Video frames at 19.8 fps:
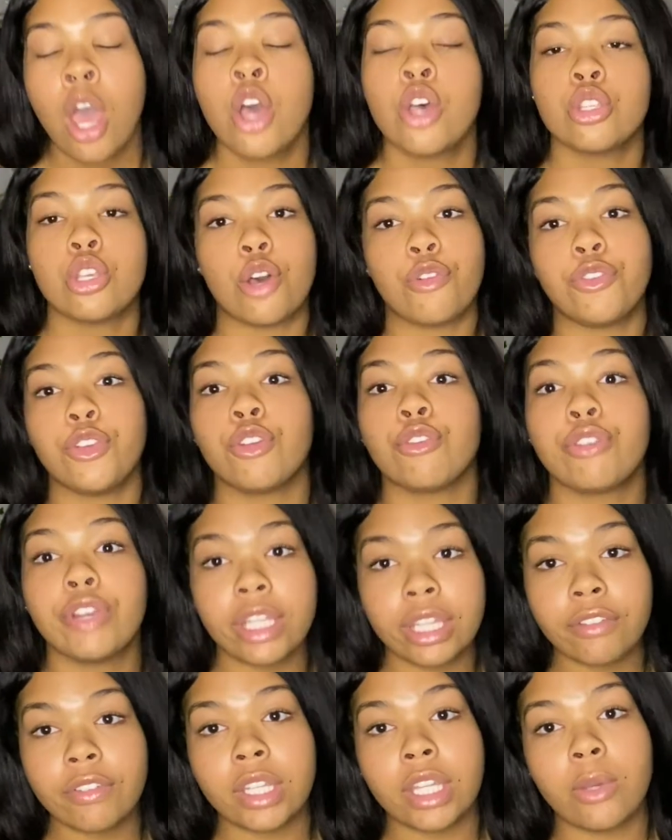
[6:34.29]
So if you
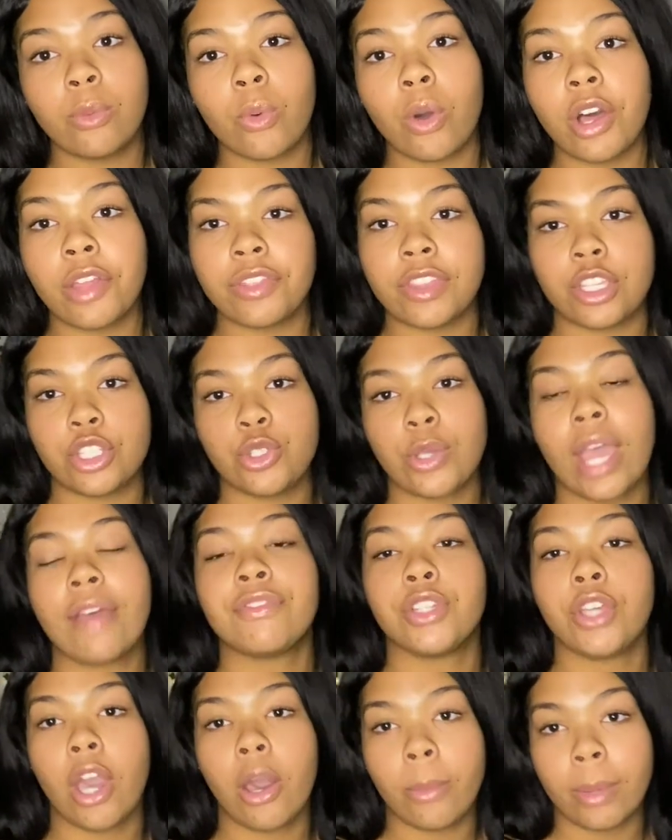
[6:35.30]
really, really want this, you have to
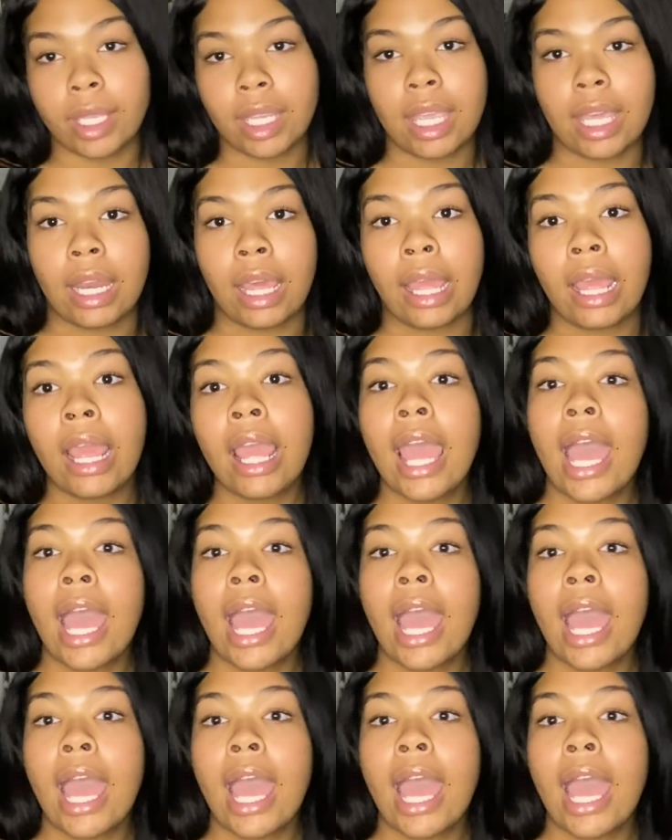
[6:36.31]
go and get it.